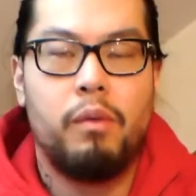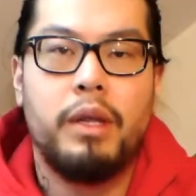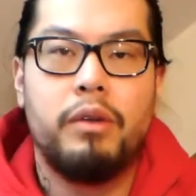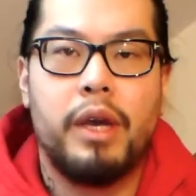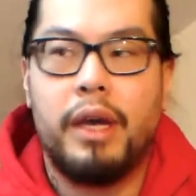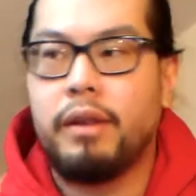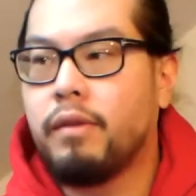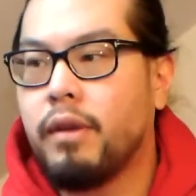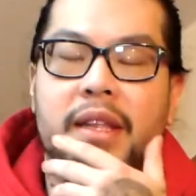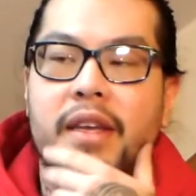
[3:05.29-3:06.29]
when you get
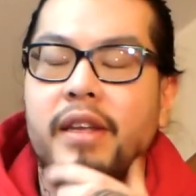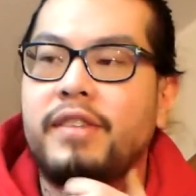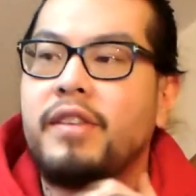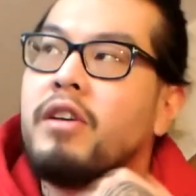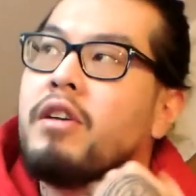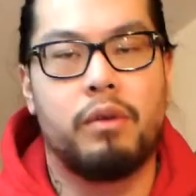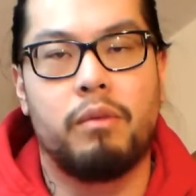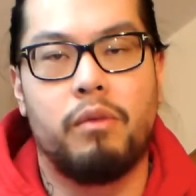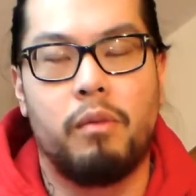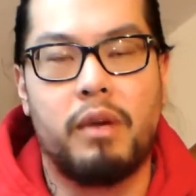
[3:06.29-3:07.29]
20s, you
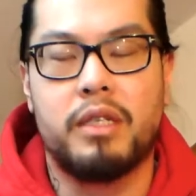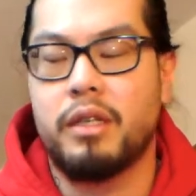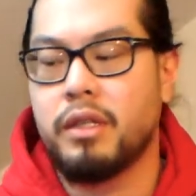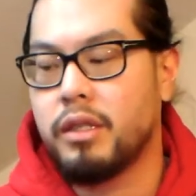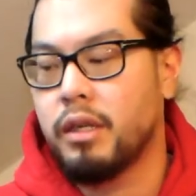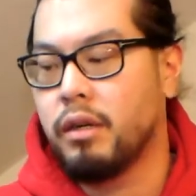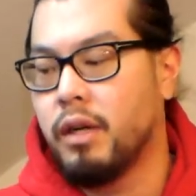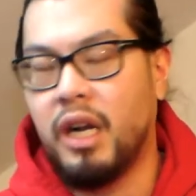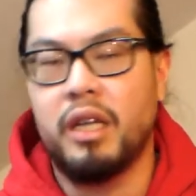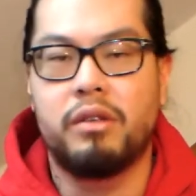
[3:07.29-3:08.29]
want more muscles, so
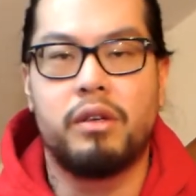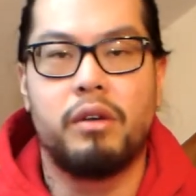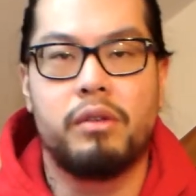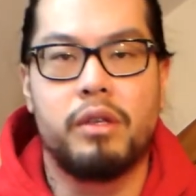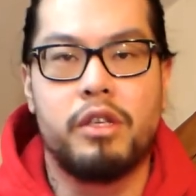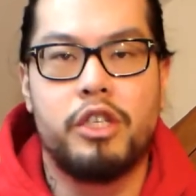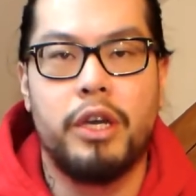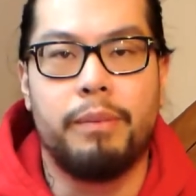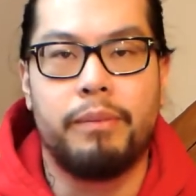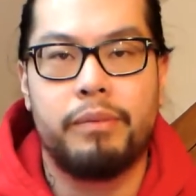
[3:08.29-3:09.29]
start to go to the
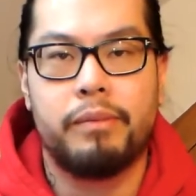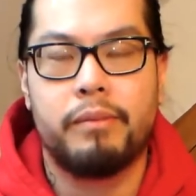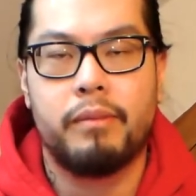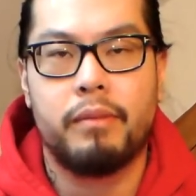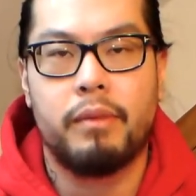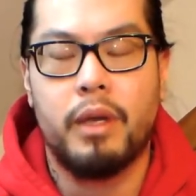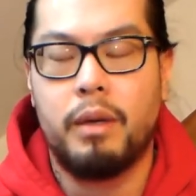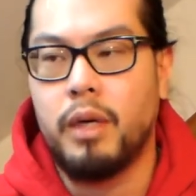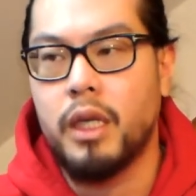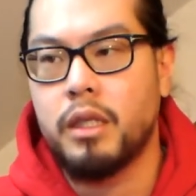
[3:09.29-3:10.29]
gym.
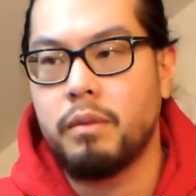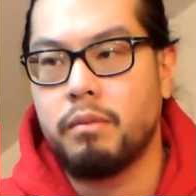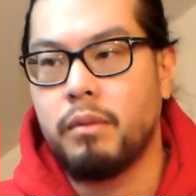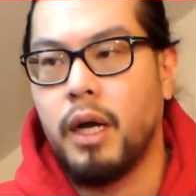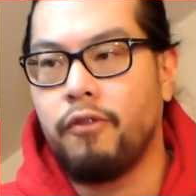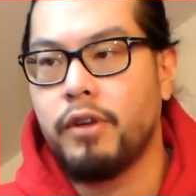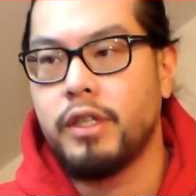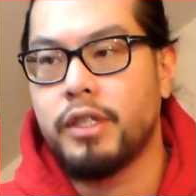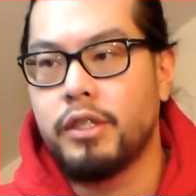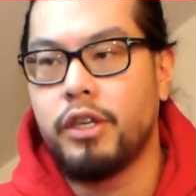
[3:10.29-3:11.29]
My
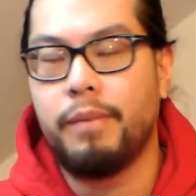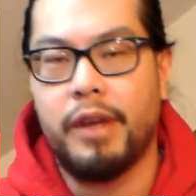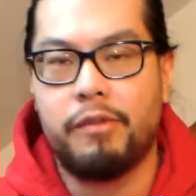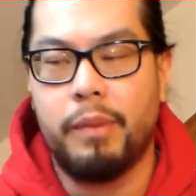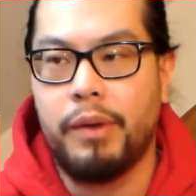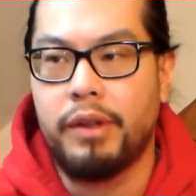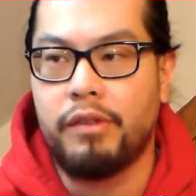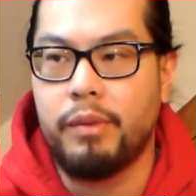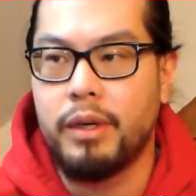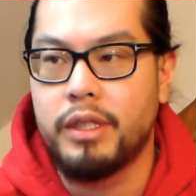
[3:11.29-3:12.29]
first gym experience
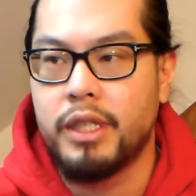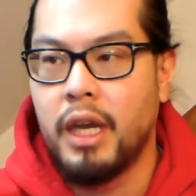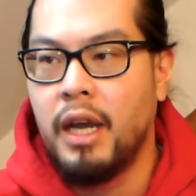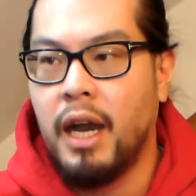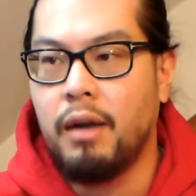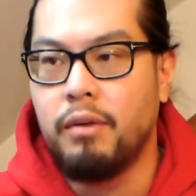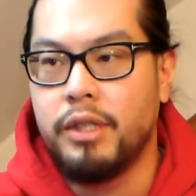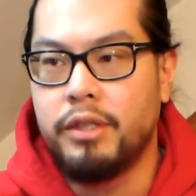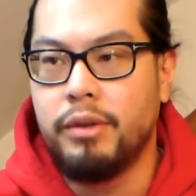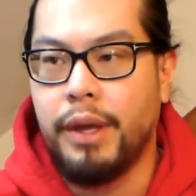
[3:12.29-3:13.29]
was I
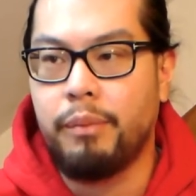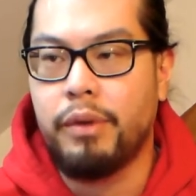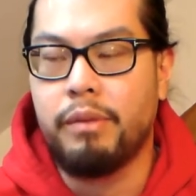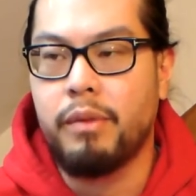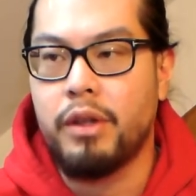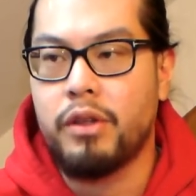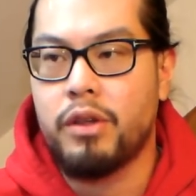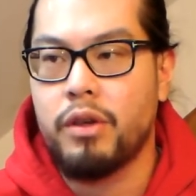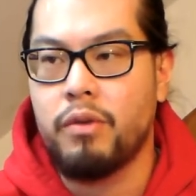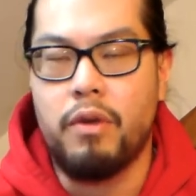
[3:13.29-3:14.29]
was doing pretty
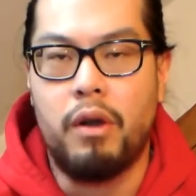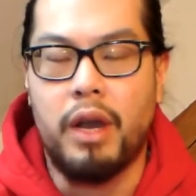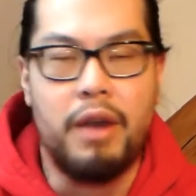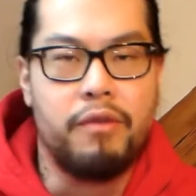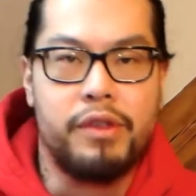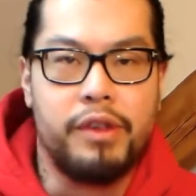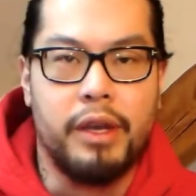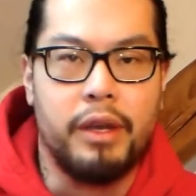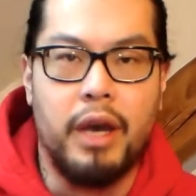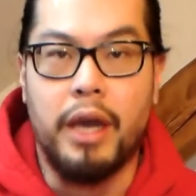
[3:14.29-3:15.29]
much wrong
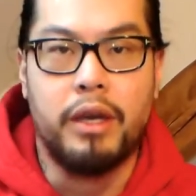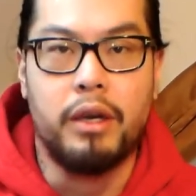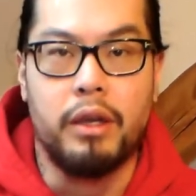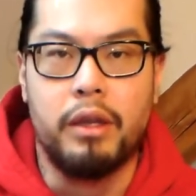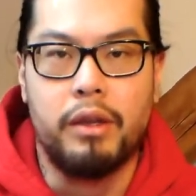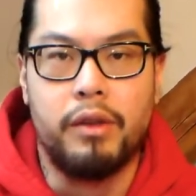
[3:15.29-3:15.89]
everything I could.